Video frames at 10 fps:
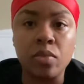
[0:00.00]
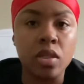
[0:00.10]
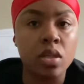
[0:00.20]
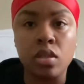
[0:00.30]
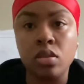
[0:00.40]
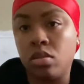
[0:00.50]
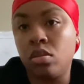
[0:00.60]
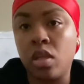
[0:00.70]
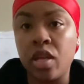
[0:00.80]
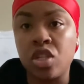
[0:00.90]
because
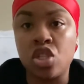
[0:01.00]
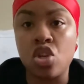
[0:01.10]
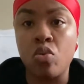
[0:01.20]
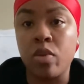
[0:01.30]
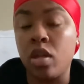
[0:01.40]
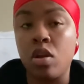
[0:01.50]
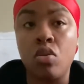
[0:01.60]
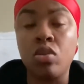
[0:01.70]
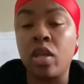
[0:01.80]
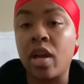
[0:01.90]
they just told me. The
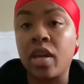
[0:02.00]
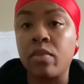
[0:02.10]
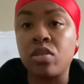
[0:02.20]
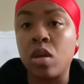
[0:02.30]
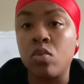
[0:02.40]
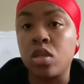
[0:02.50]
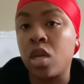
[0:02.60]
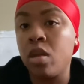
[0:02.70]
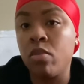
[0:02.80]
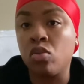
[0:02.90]
only thing I kept saying was a
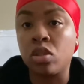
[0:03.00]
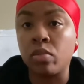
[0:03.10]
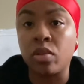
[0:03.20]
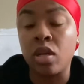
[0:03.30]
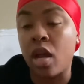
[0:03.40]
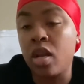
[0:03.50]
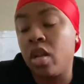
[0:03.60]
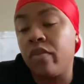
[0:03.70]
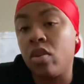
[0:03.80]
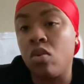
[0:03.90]
hemo something. I didn't
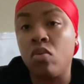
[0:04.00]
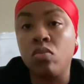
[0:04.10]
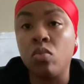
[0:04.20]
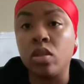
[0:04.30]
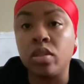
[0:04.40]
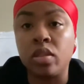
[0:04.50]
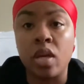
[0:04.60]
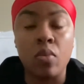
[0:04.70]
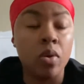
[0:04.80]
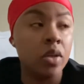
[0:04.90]
even know what to say
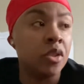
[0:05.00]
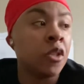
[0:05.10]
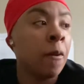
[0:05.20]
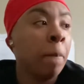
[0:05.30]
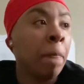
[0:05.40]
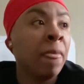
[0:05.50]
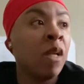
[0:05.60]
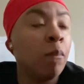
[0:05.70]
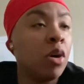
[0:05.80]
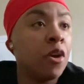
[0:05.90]
it was.
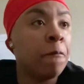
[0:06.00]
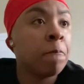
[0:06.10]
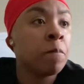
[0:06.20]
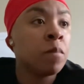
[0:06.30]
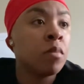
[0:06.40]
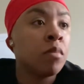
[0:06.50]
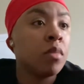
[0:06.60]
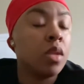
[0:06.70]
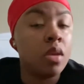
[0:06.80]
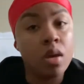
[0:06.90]
But
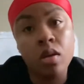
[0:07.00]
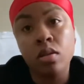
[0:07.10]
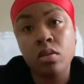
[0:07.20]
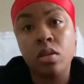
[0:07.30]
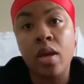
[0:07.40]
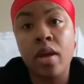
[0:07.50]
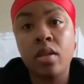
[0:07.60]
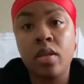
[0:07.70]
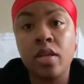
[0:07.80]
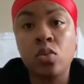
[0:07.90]
yeah,
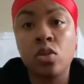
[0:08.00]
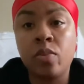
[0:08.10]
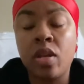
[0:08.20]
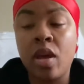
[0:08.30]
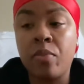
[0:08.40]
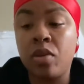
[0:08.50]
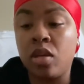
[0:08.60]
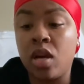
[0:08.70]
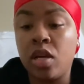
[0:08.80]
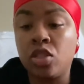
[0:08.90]
that's what's been happening,
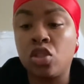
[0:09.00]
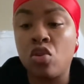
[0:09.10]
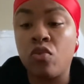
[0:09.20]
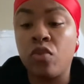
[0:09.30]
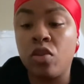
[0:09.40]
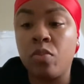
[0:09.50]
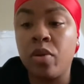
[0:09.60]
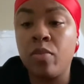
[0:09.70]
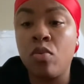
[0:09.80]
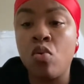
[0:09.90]
guys. So for the
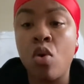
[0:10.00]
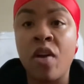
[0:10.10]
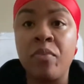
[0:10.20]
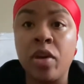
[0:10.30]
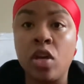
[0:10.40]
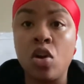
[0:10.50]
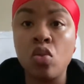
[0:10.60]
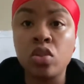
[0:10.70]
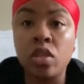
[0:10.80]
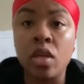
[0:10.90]
people who I've been
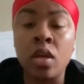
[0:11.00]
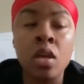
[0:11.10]
ghosting,